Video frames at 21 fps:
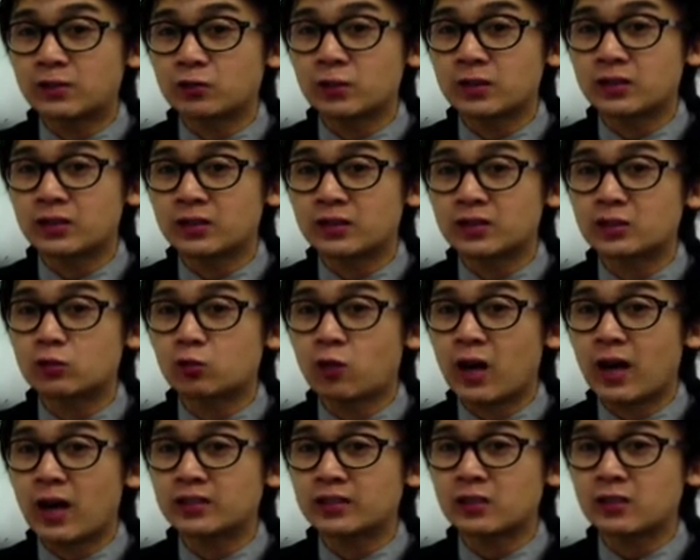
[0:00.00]
which is
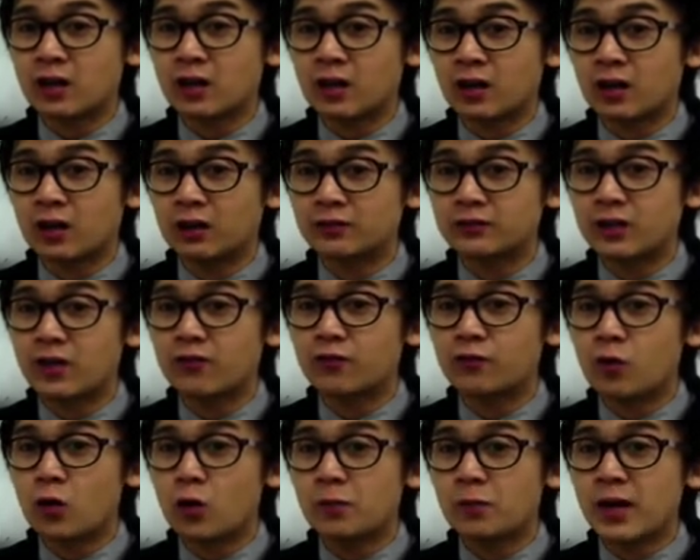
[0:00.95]
twice of
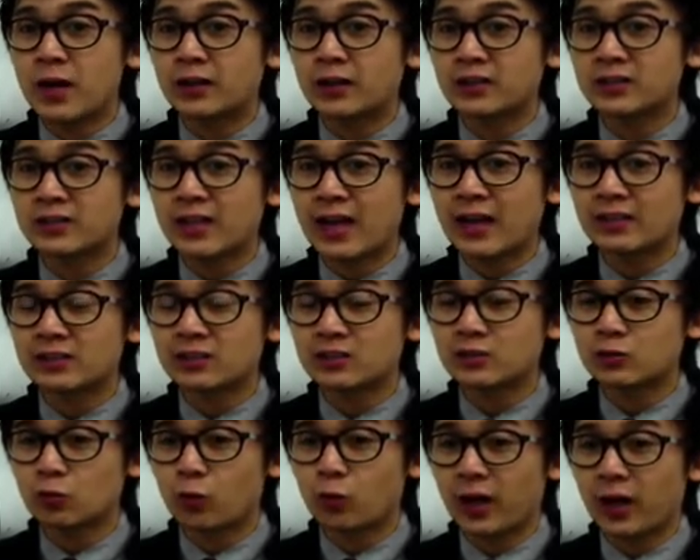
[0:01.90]
4 minus x
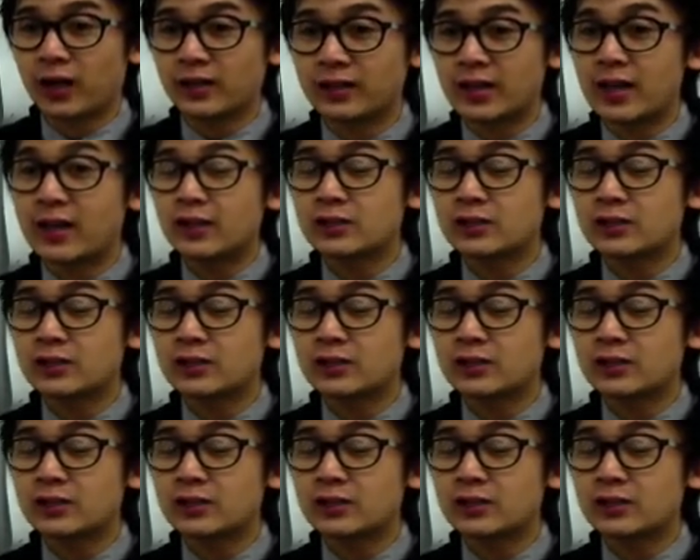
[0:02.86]
squared,